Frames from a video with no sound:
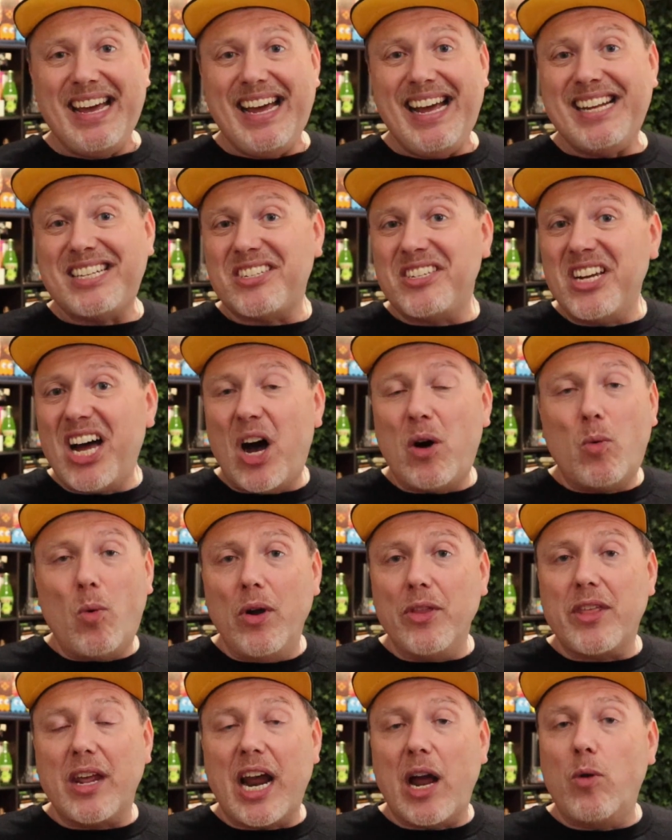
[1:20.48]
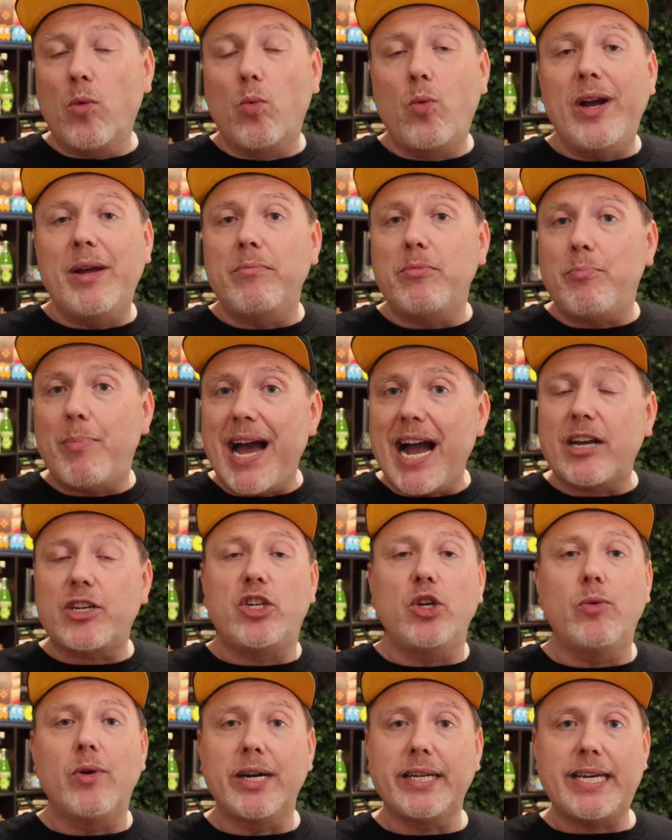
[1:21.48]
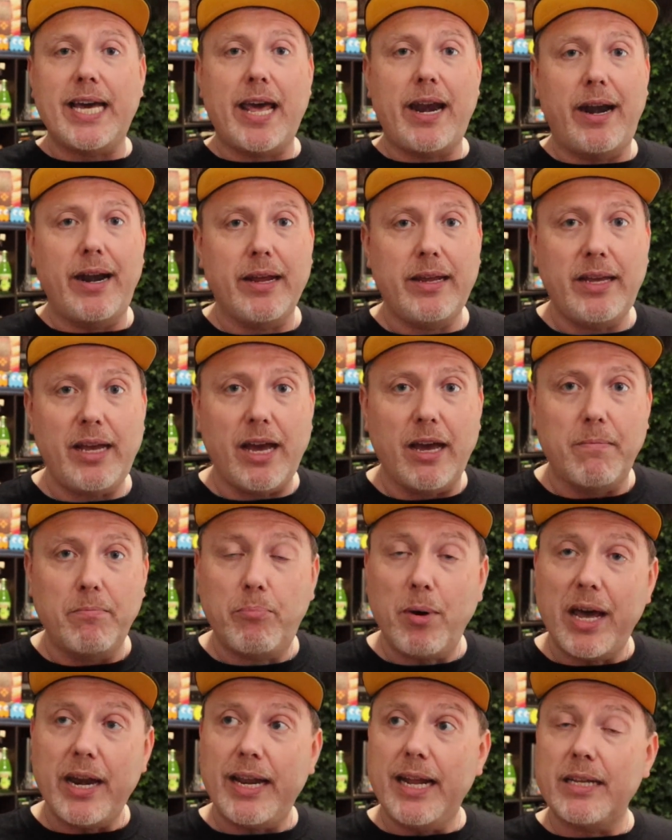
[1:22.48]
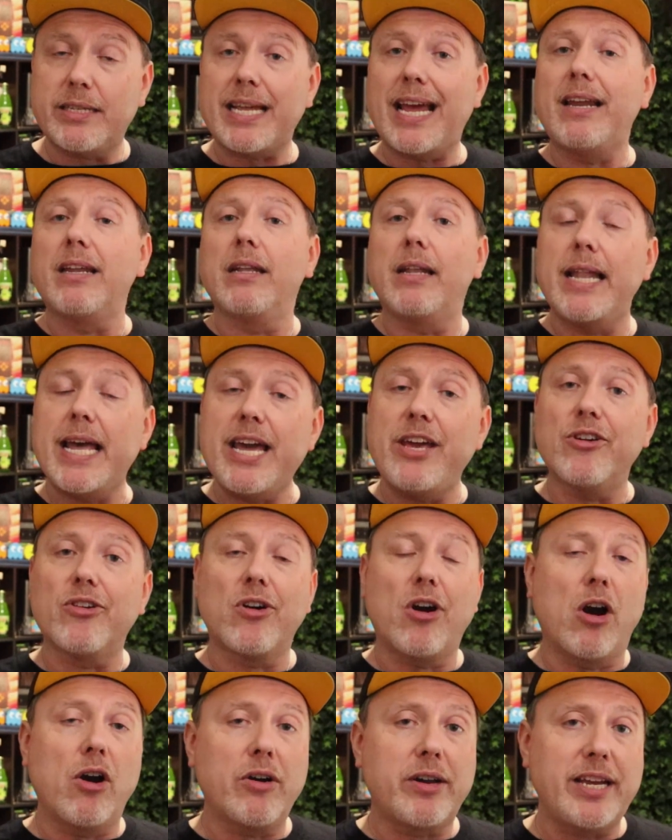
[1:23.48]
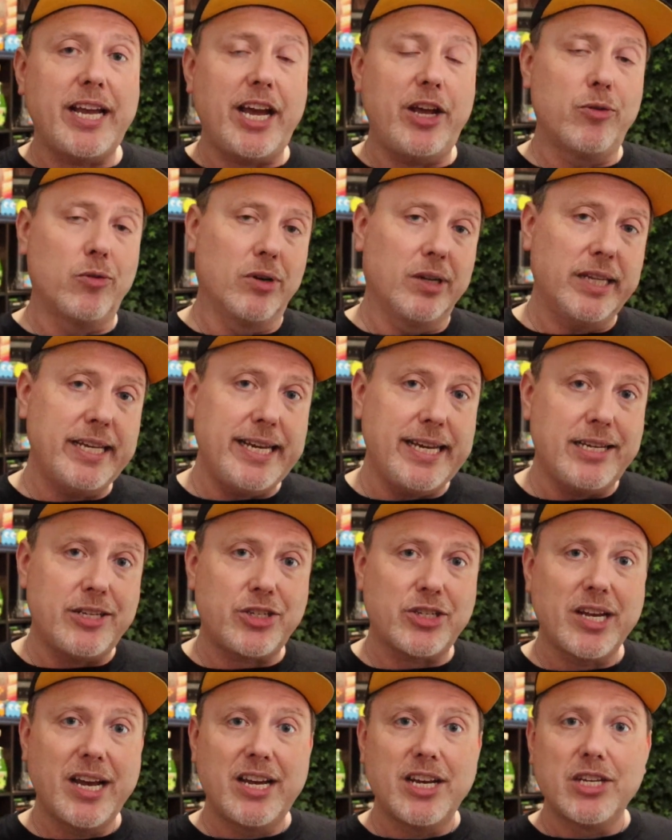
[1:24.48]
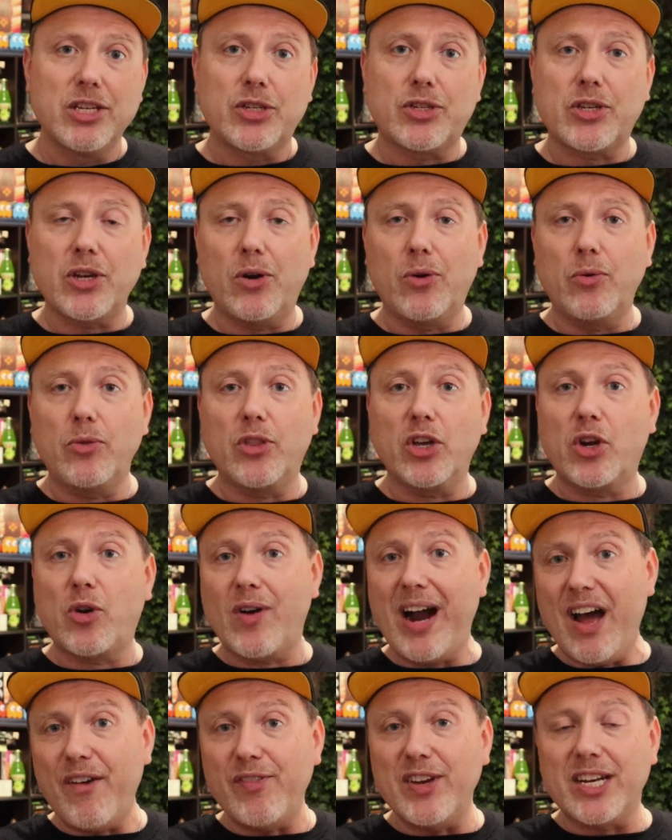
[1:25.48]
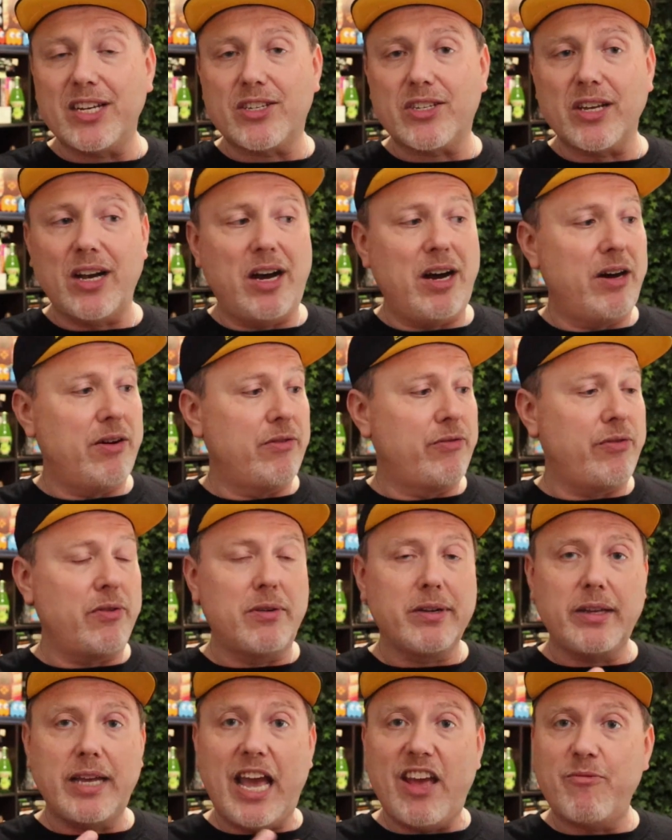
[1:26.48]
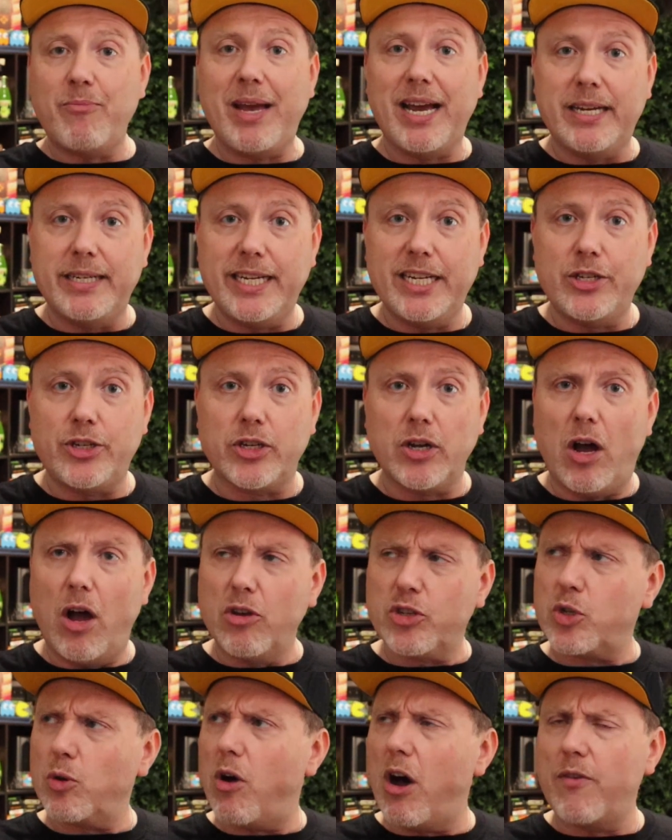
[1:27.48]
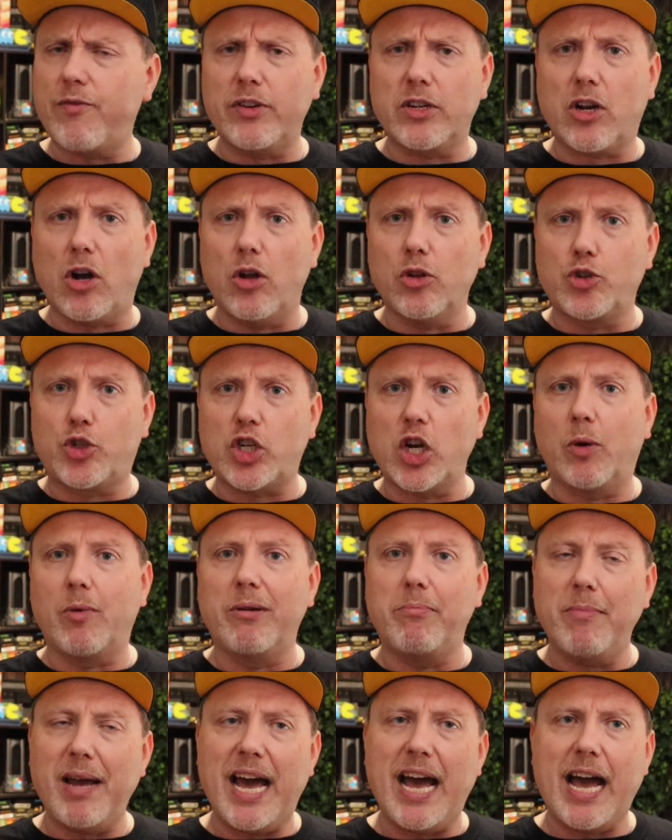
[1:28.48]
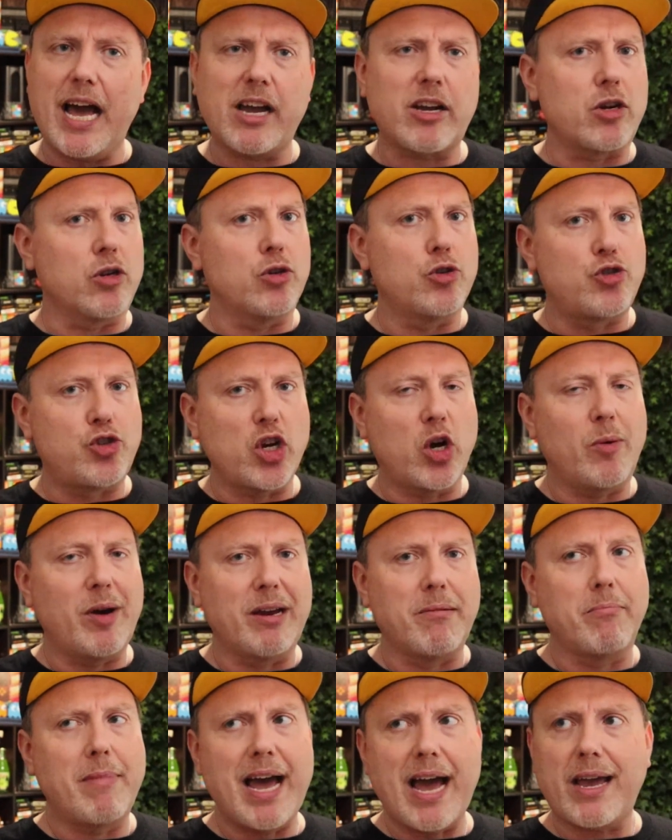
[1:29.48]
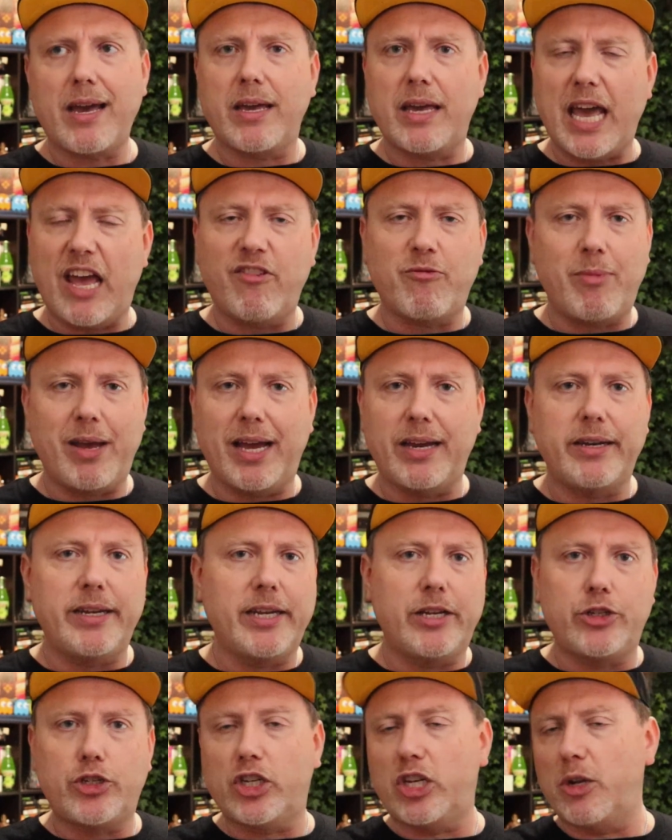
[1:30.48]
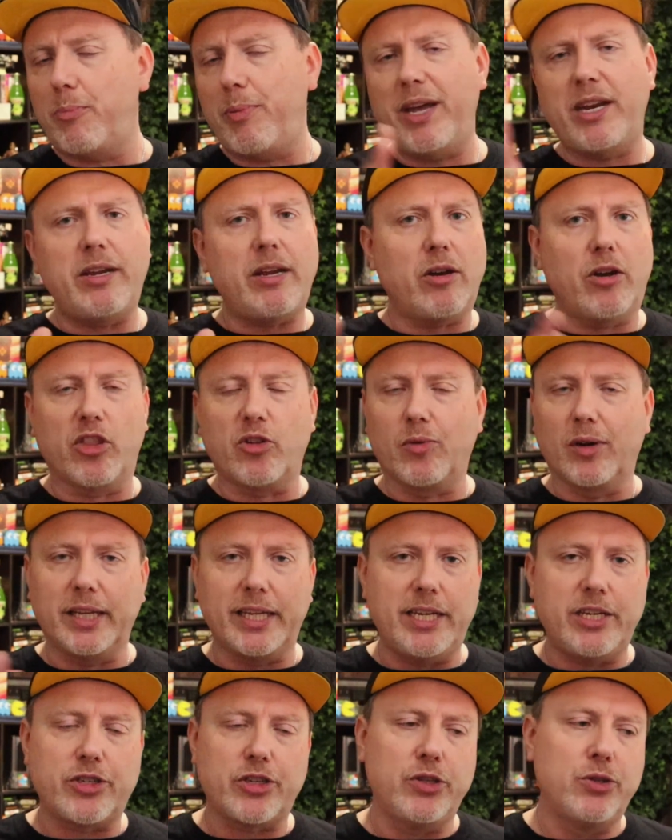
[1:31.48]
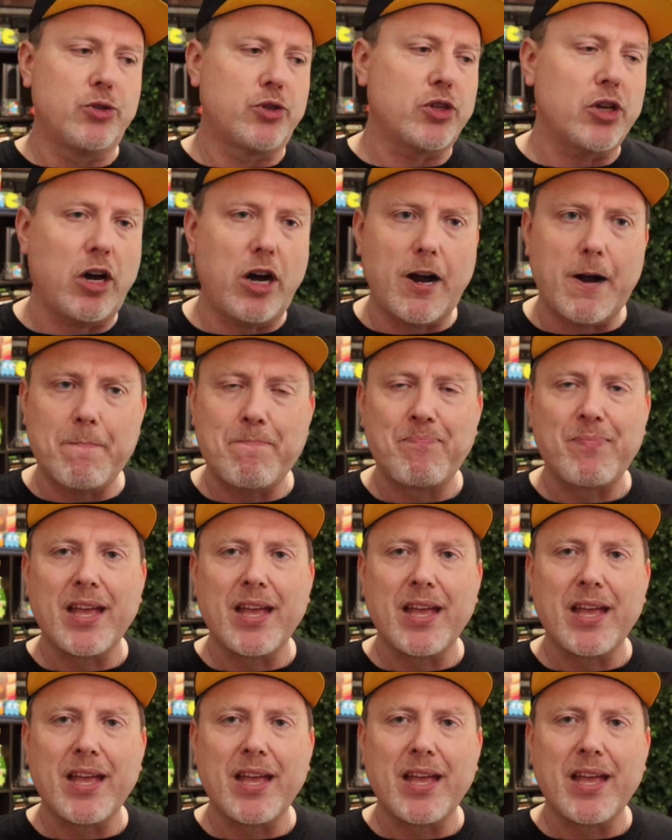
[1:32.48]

it's not one that I went back to again and again, but it's a later arcade release. So the graphics of Caveman Ninja, also often called Joe and Mac or Joe and Mac Caveman Ninja, depending on the release that you saw,